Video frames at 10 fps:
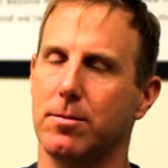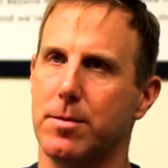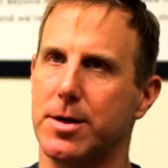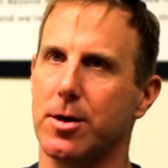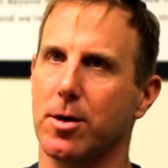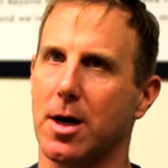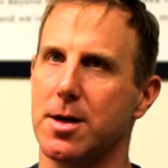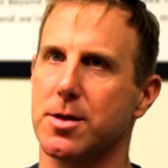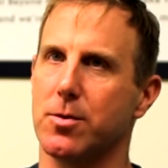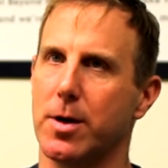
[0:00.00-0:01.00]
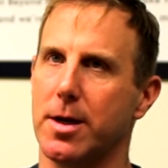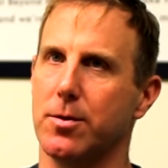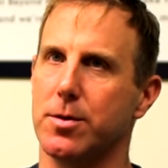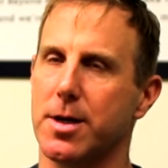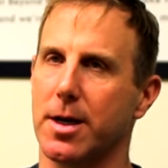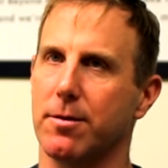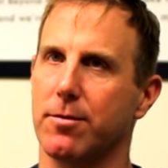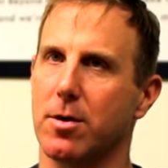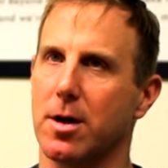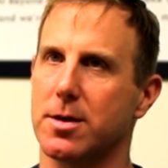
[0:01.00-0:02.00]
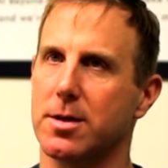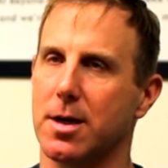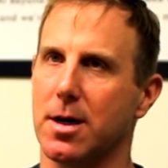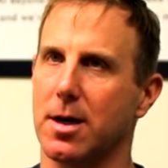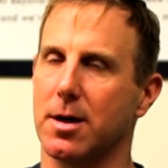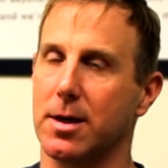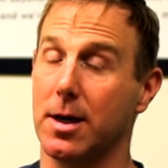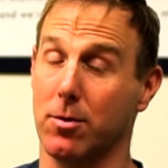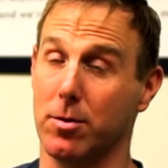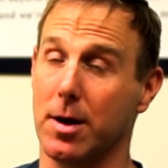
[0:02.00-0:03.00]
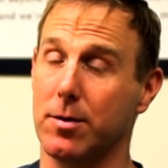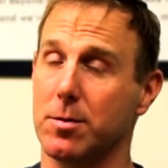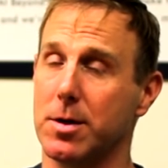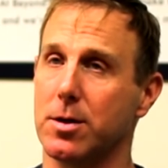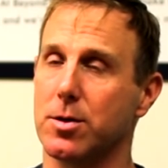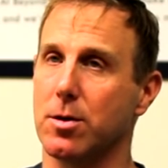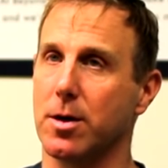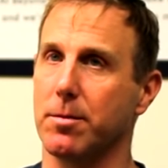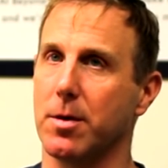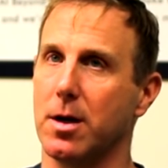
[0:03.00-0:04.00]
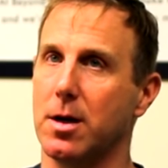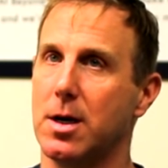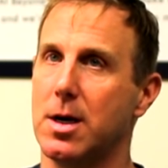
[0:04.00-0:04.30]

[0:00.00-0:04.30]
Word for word: materialized in a way that was negative for us, uh, yeah, it would obviously be concerning. But